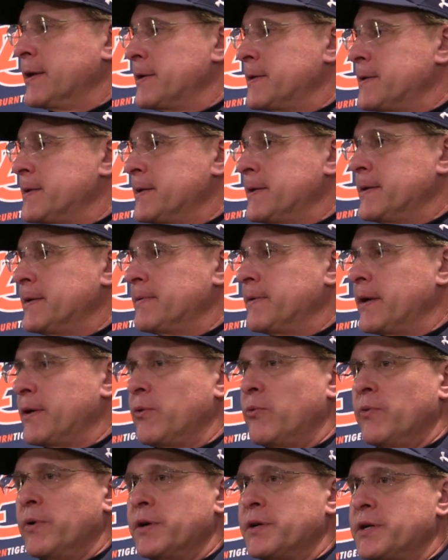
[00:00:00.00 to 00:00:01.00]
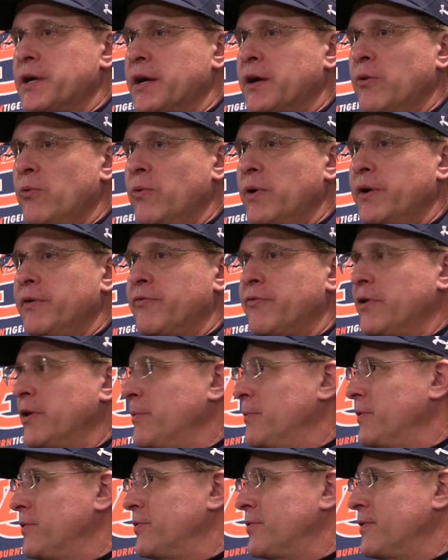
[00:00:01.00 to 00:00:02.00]
that I don't want to take away
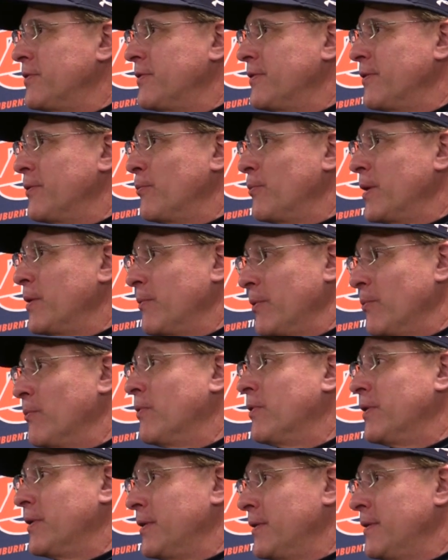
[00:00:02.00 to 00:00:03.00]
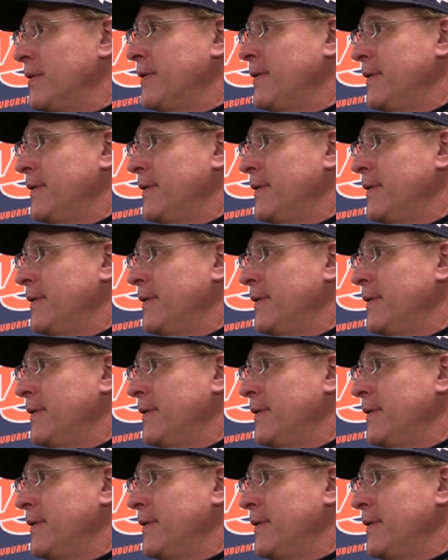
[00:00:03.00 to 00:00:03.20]
from is the way we won.